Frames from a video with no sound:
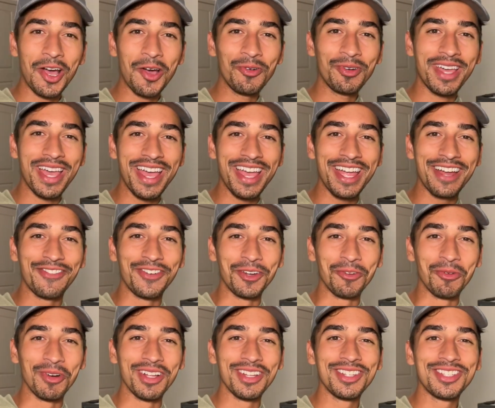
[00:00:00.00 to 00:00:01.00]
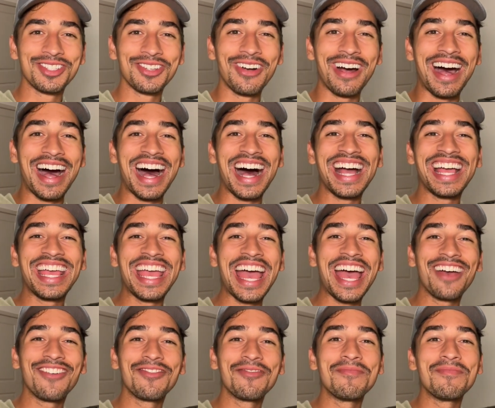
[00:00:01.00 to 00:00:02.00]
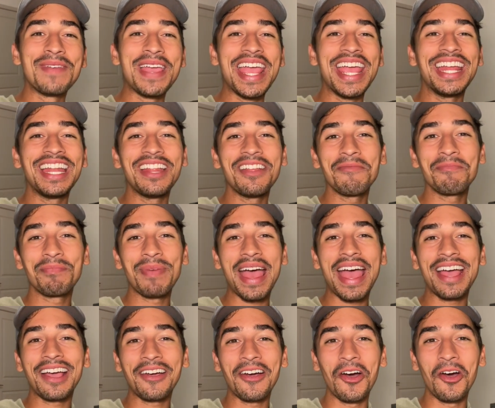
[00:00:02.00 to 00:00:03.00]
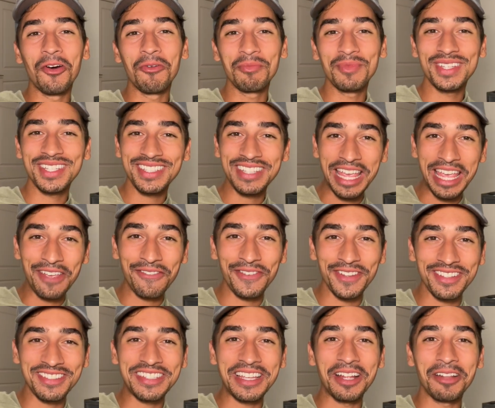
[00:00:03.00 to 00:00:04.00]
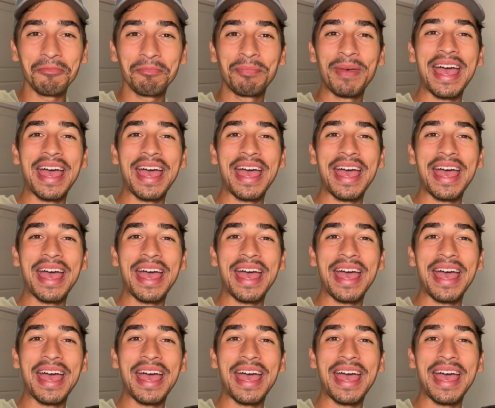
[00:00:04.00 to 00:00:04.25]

Okay, everyone. So I have made it back home safe and sound,